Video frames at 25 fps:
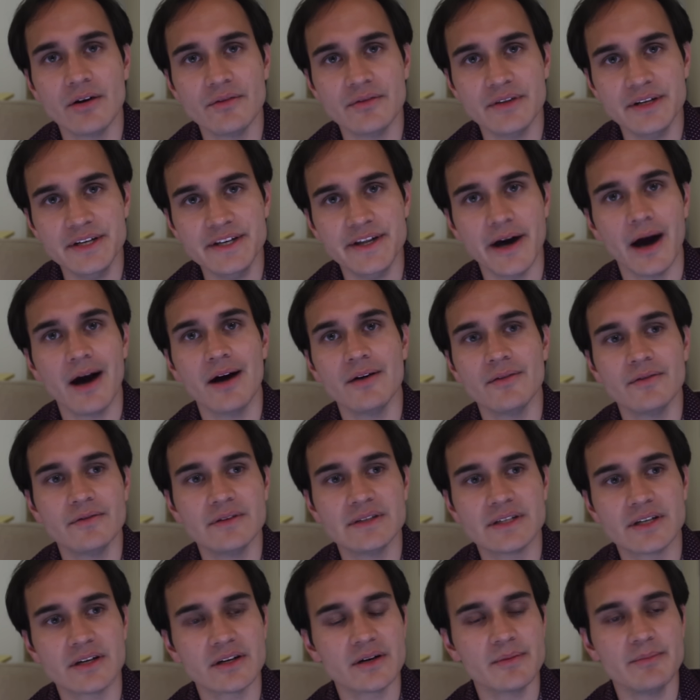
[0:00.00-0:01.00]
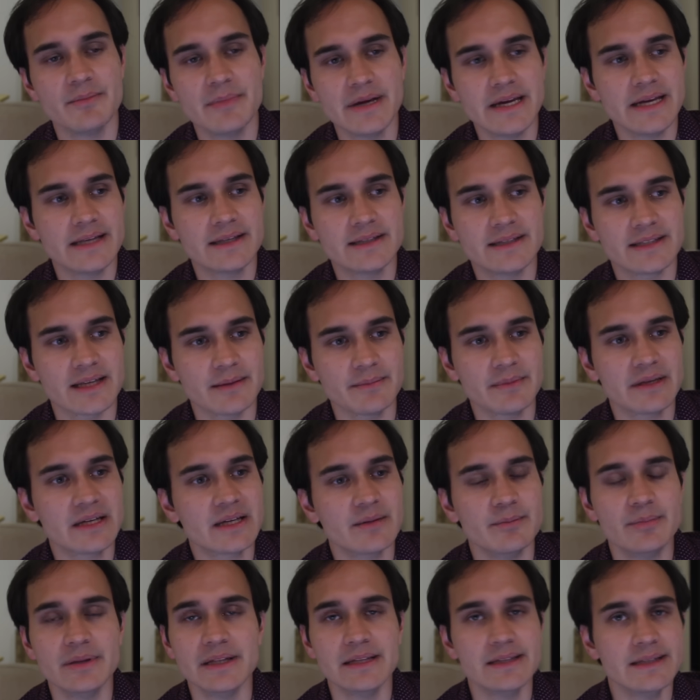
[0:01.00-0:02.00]
of the dove is going to mean something
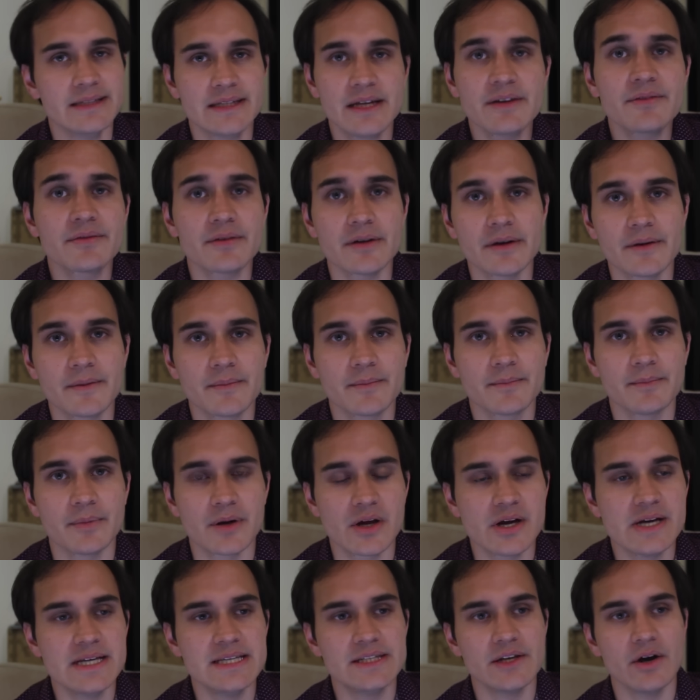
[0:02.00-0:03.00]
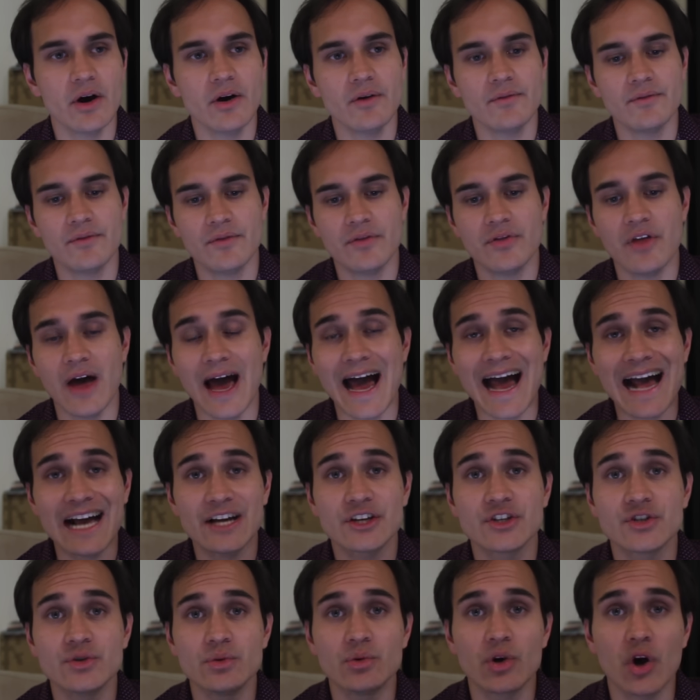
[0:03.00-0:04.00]
completely different because of the
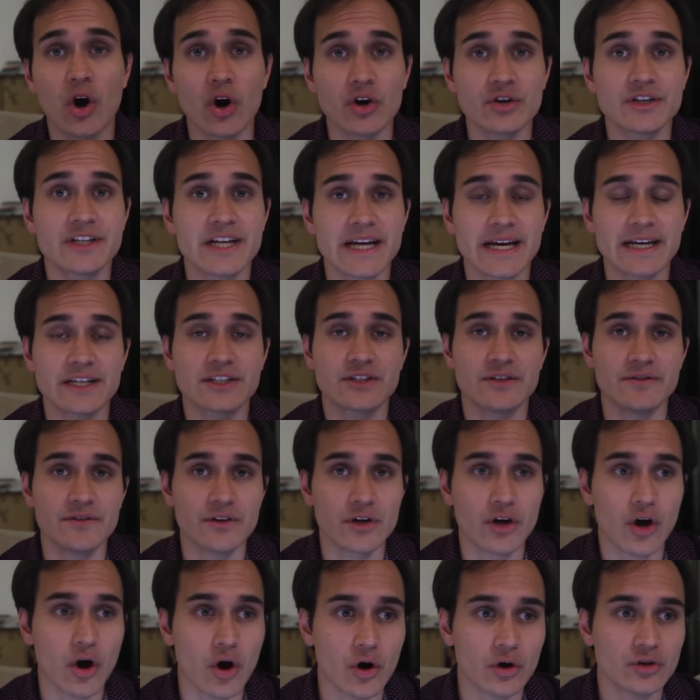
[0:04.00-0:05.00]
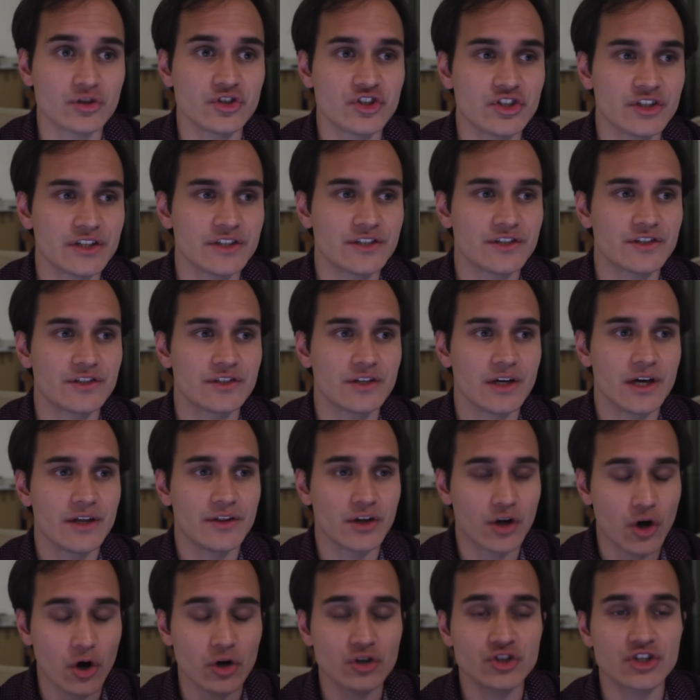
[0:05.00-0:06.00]
actual context of the conscious
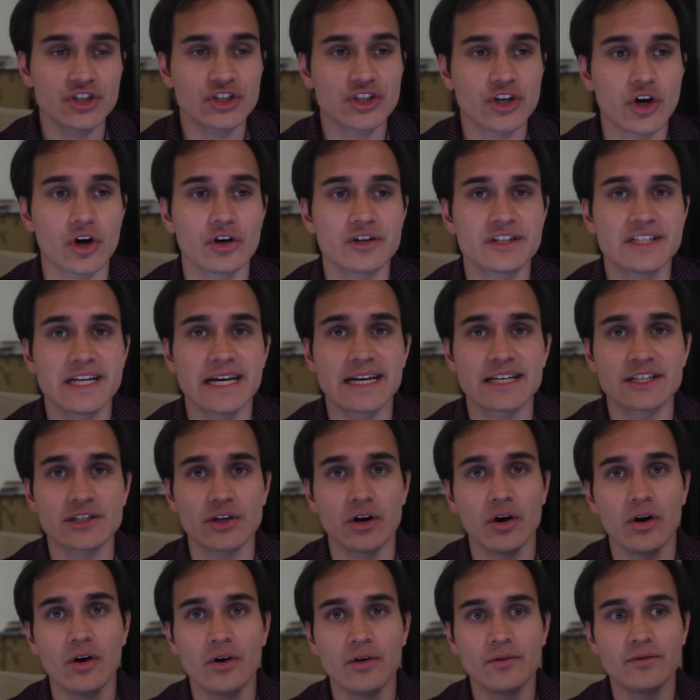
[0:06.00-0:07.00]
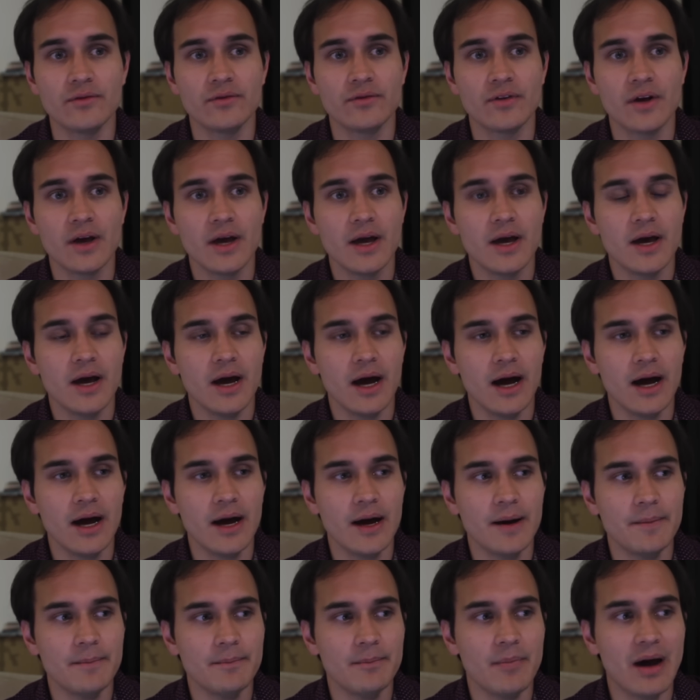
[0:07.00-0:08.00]
context of
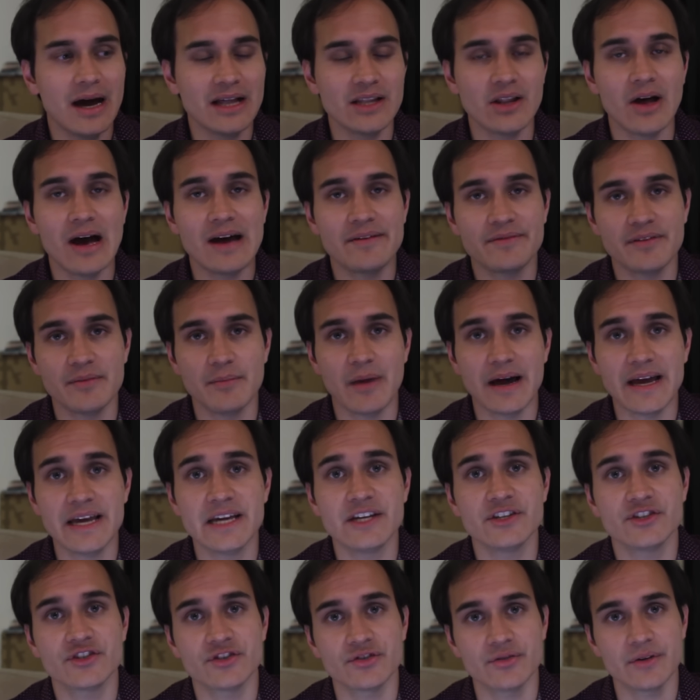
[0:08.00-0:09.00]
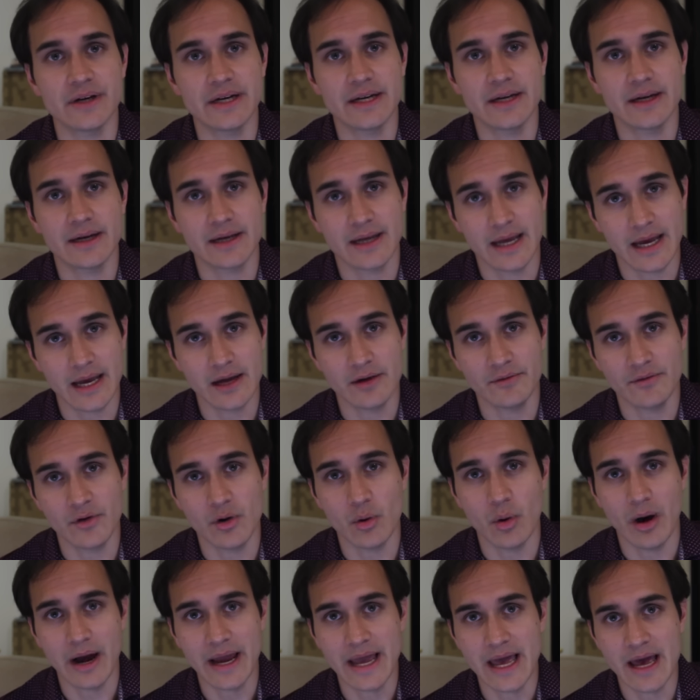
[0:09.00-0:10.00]
my life and my history, okay, of
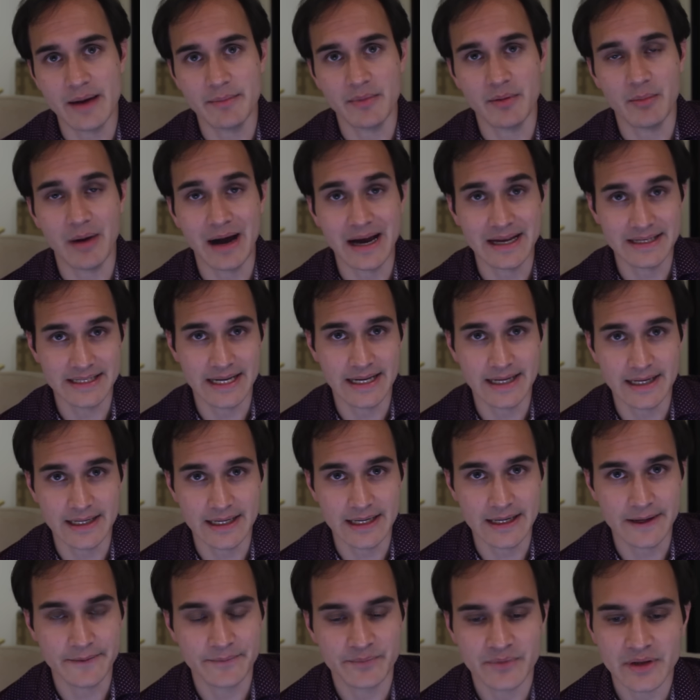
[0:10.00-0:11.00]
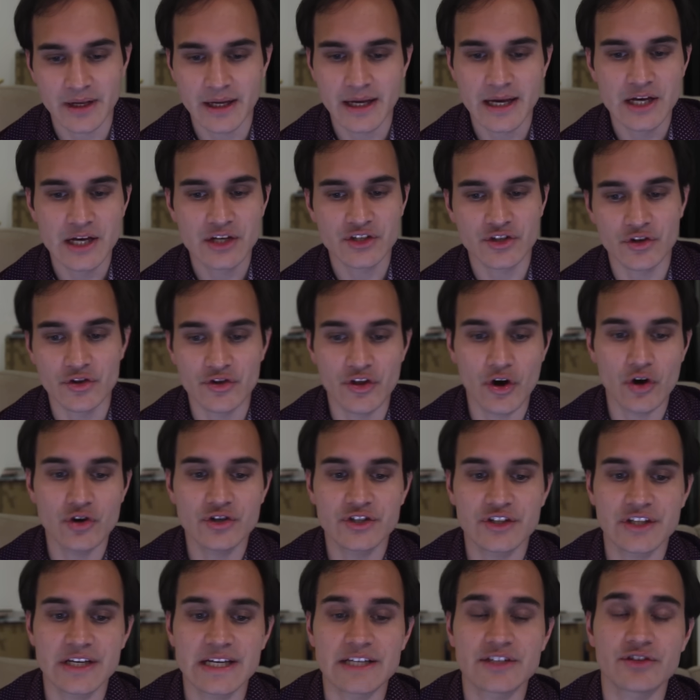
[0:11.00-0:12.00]
who I am and my identity. So
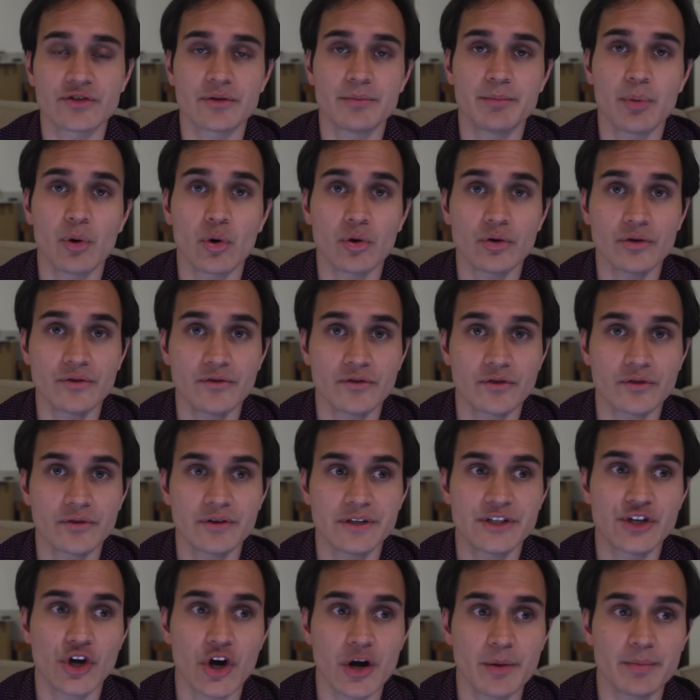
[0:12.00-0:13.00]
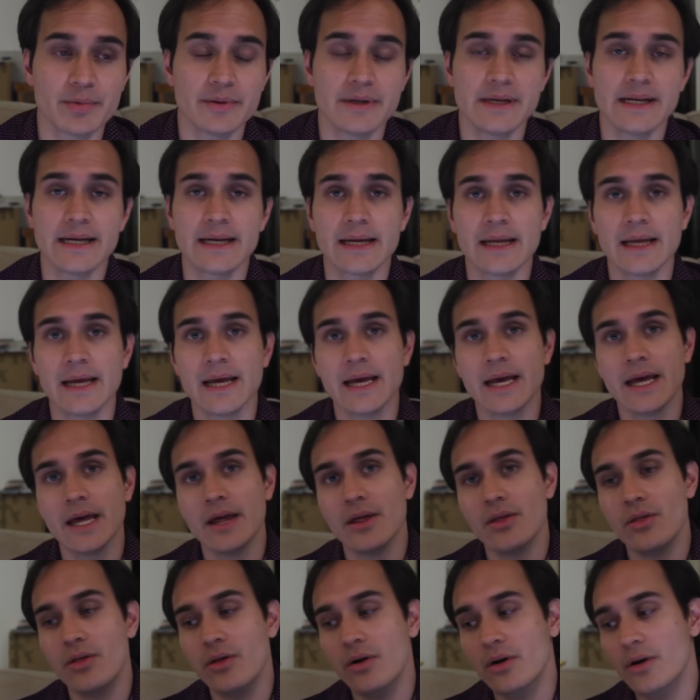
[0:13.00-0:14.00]
those things are important for interpreting
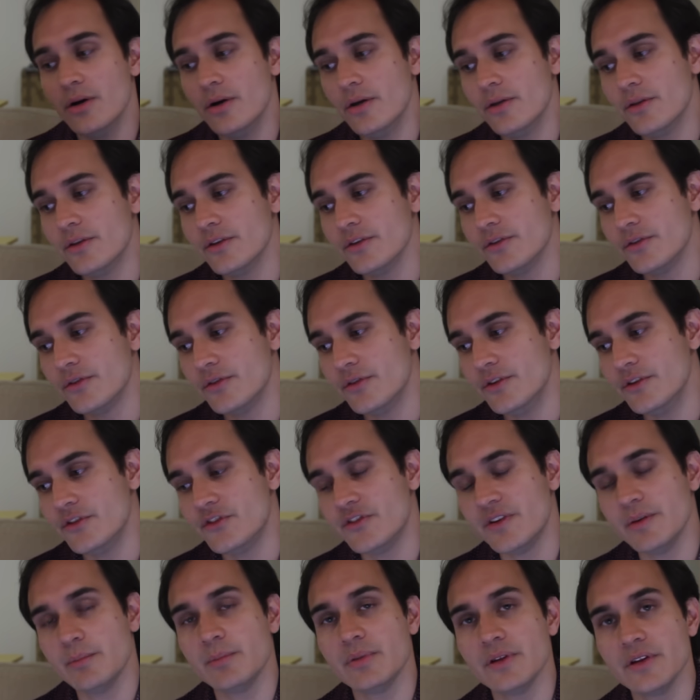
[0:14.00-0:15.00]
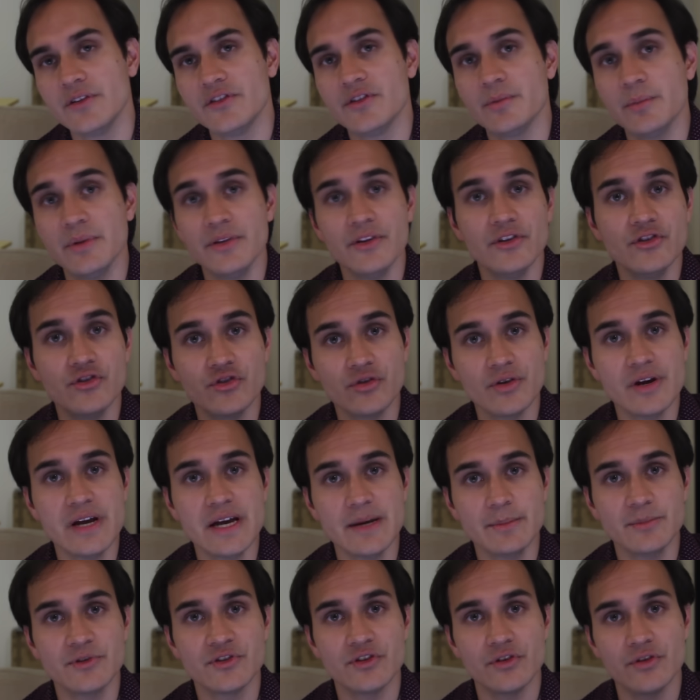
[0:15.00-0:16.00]
the symbolism in the
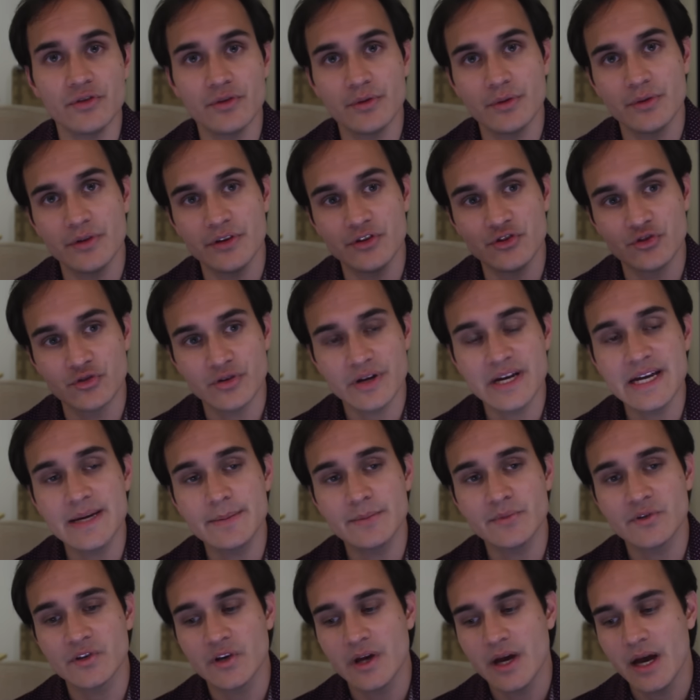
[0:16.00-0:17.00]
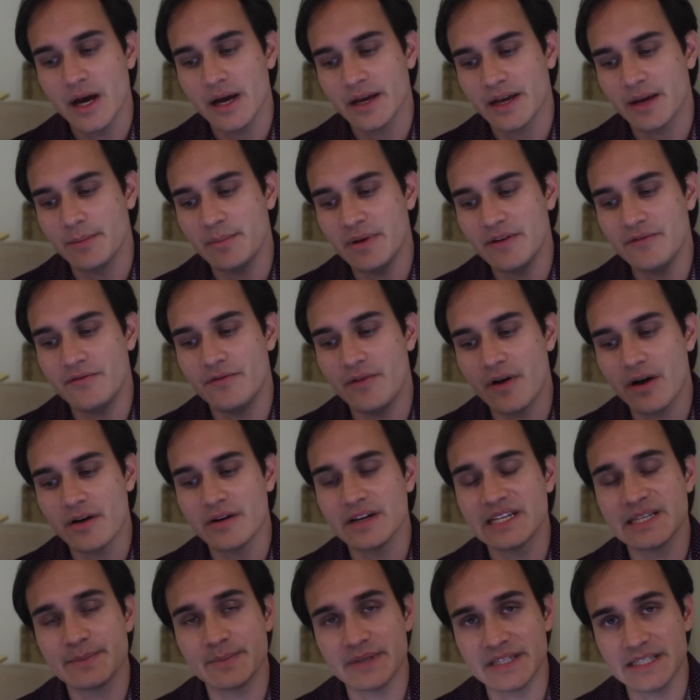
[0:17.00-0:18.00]
dream. So the dreams can be
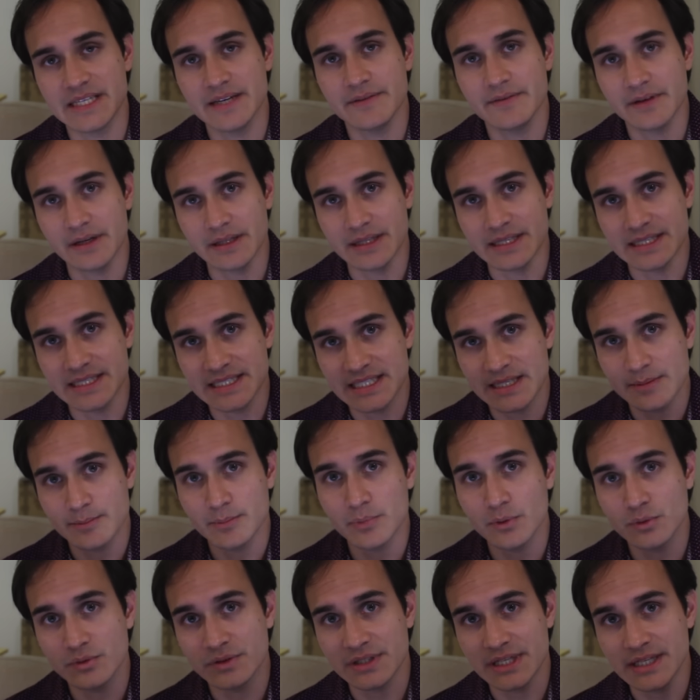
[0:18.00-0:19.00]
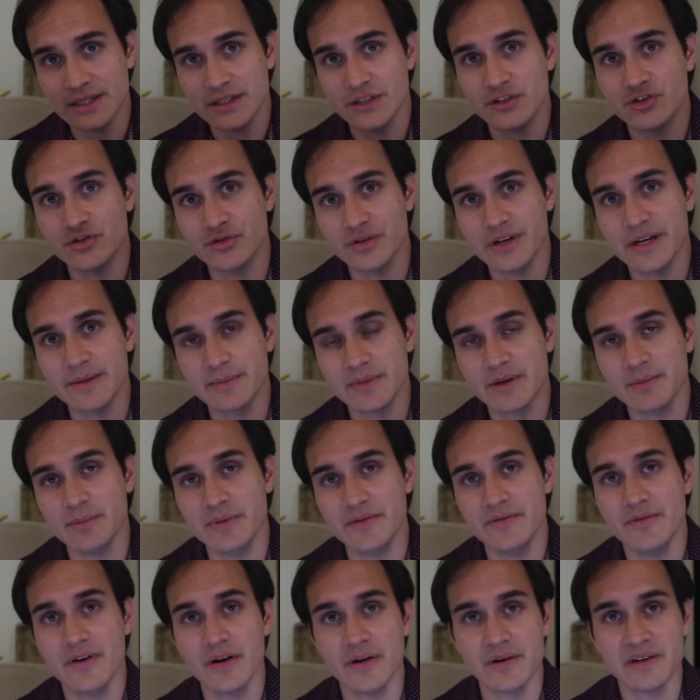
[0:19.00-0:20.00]
very specific. The symbols in the dream can
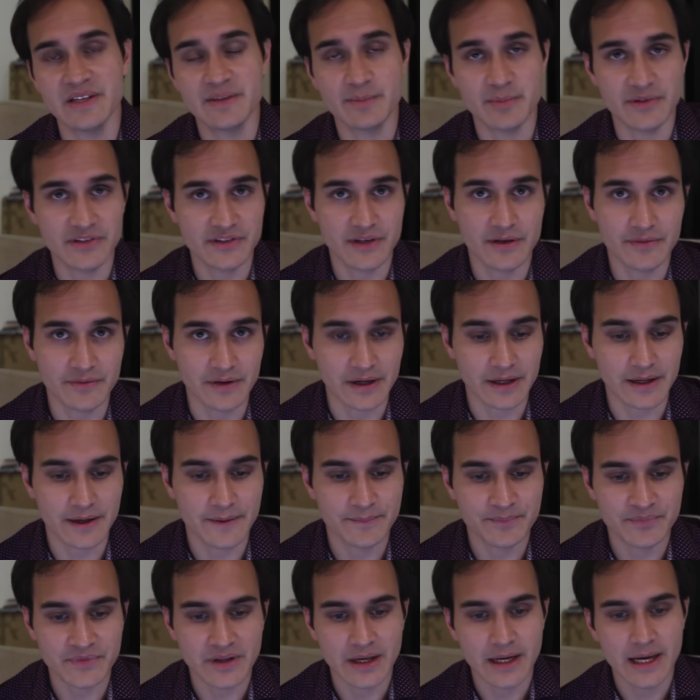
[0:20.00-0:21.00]
be very specific.